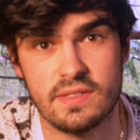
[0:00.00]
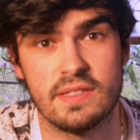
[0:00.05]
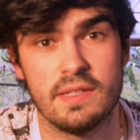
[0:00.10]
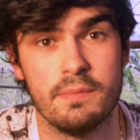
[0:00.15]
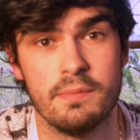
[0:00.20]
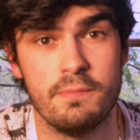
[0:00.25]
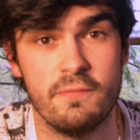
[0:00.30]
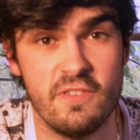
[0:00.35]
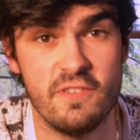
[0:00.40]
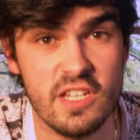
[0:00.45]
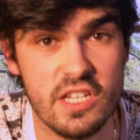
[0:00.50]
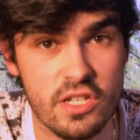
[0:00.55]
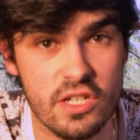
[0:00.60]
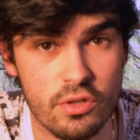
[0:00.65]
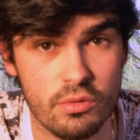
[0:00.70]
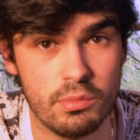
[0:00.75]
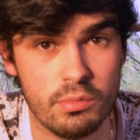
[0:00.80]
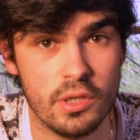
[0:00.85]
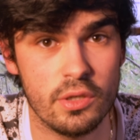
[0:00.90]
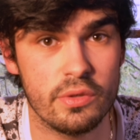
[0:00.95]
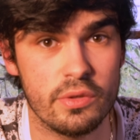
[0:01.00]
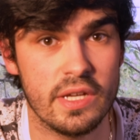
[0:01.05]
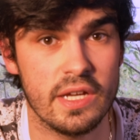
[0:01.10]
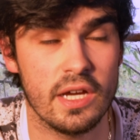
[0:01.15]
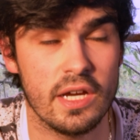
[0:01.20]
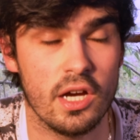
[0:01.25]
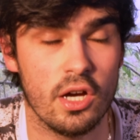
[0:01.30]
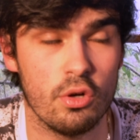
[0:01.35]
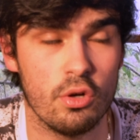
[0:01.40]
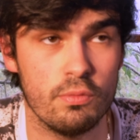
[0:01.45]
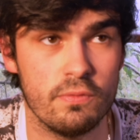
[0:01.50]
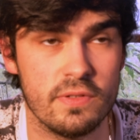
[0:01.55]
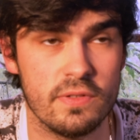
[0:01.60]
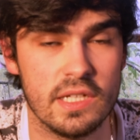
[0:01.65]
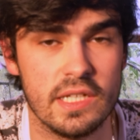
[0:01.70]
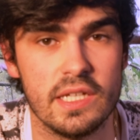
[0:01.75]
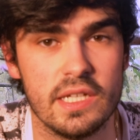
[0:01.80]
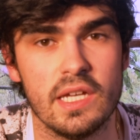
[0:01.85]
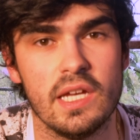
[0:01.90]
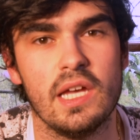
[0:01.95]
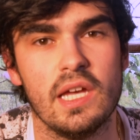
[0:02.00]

the video bokeh hopefully,